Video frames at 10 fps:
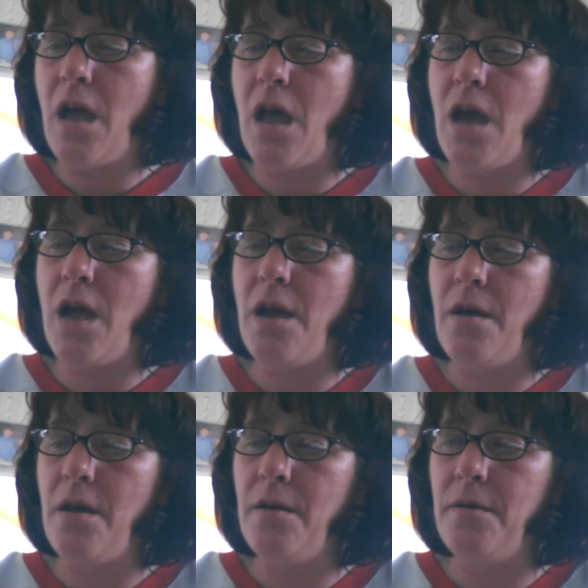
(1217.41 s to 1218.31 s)

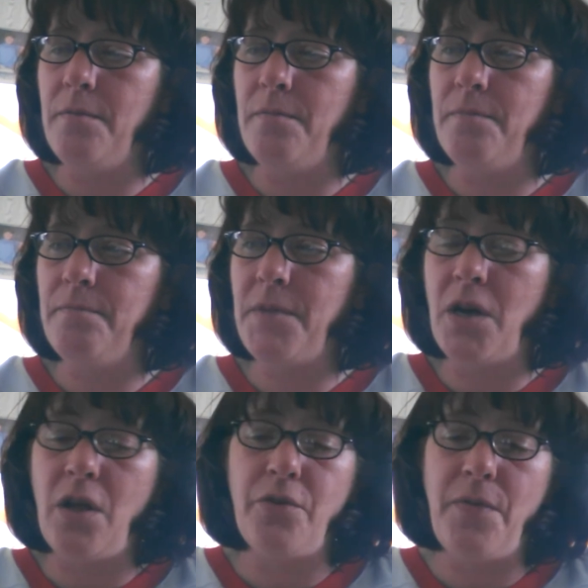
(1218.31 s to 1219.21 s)

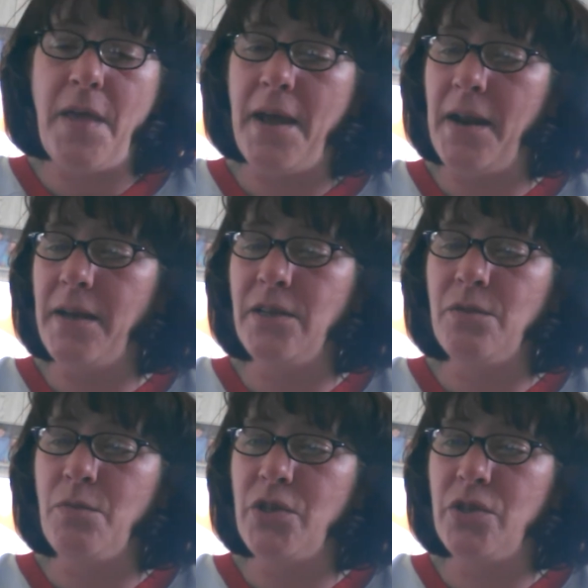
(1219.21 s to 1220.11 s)
other than that, I just
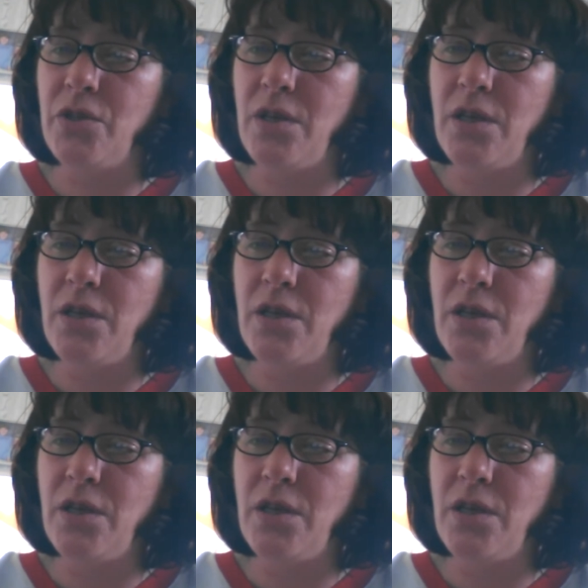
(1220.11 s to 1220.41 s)
wish